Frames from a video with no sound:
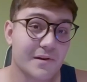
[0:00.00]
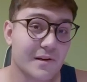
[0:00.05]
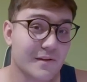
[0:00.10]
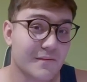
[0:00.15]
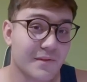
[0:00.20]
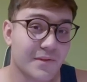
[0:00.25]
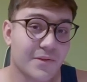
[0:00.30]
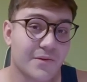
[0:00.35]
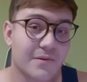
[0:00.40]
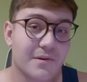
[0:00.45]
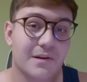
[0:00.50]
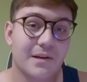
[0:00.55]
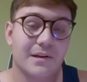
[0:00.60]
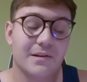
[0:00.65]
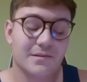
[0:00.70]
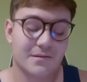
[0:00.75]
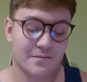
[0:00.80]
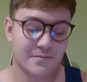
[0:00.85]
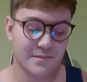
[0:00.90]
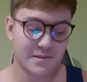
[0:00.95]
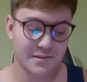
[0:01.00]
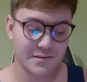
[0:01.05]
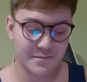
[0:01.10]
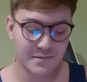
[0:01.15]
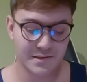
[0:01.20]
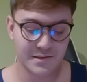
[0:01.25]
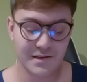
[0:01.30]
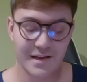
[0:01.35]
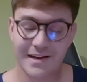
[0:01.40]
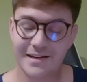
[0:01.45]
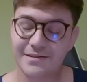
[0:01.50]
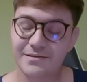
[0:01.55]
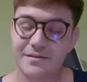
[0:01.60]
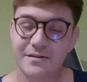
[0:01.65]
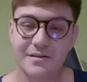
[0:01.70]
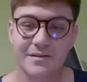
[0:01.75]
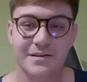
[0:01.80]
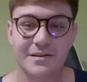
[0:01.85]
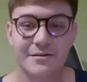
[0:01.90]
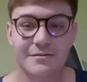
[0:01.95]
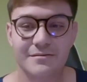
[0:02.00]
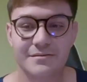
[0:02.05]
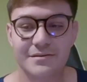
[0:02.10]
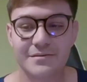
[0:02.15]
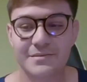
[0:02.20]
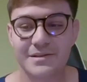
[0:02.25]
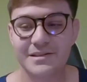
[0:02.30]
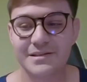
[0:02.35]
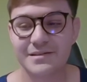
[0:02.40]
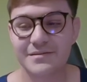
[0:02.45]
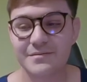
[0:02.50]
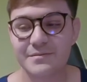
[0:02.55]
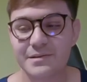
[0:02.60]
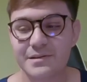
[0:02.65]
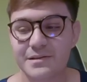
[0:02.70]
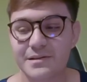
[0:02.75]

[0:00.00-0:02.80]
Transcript: even three days sometimes because I had to call off so many times.